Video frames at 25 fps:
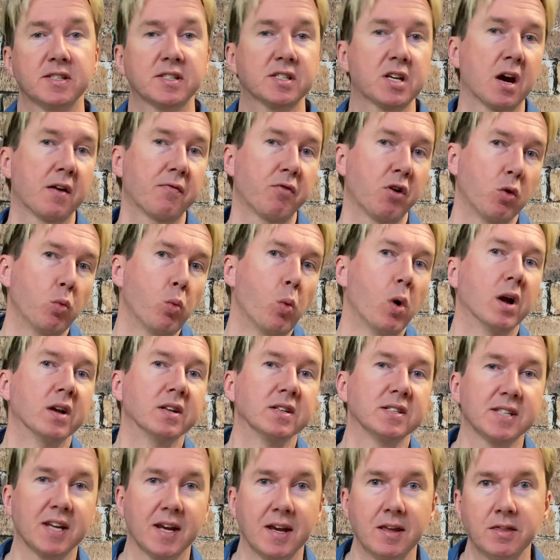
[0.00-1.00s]
It's covering
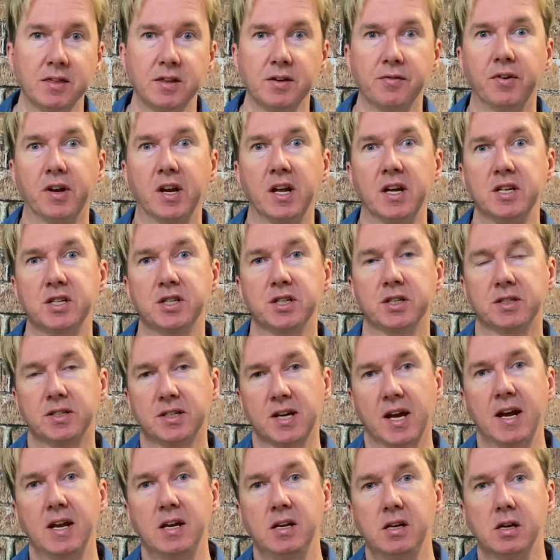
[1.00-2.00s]
1/10 of an inch at
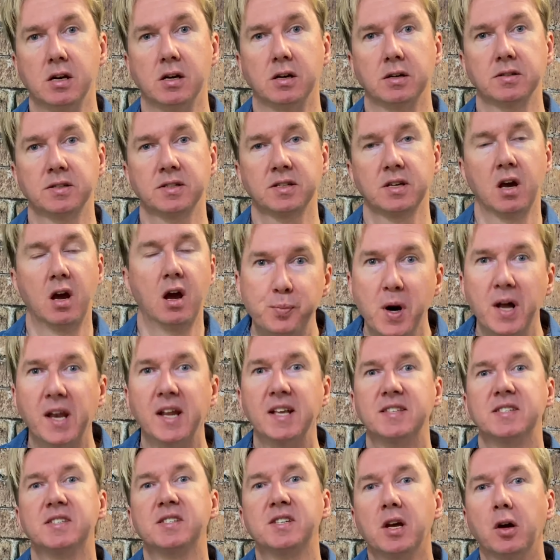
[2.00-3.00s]
10 yards, but
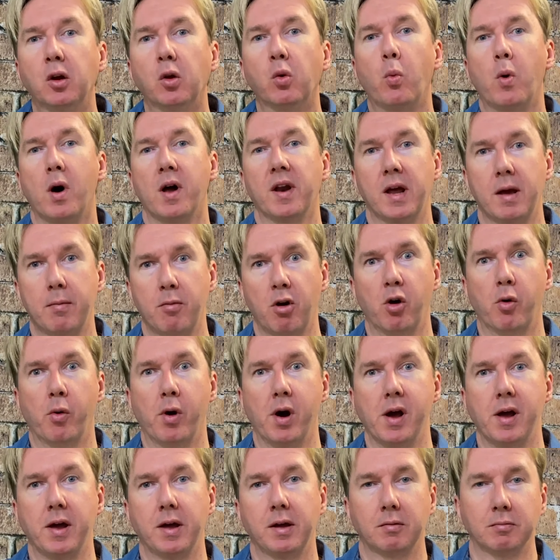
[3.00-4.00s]
it's still 1
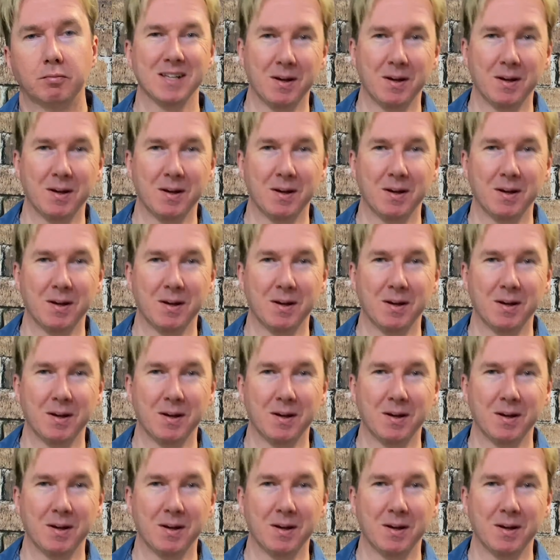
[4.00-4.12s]
M.O.A.